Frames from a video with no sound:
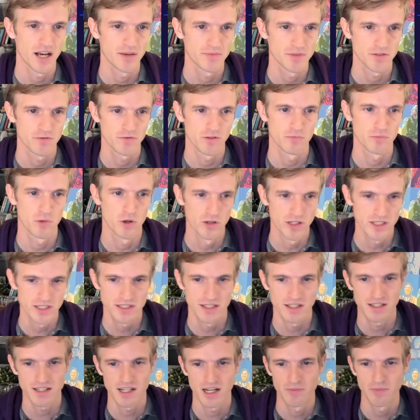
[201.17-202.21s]
types of reports
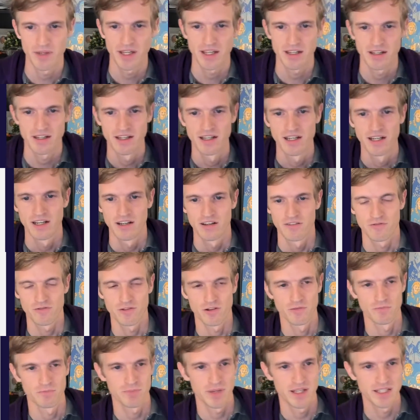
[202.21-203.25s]
that are coming in
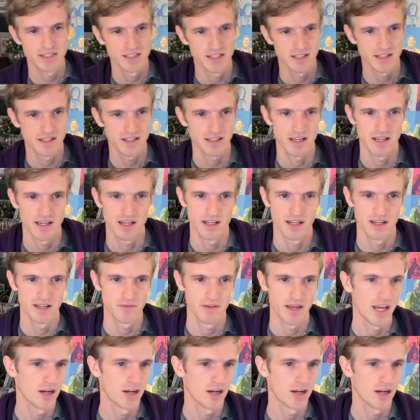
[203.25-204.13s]
from basic uh,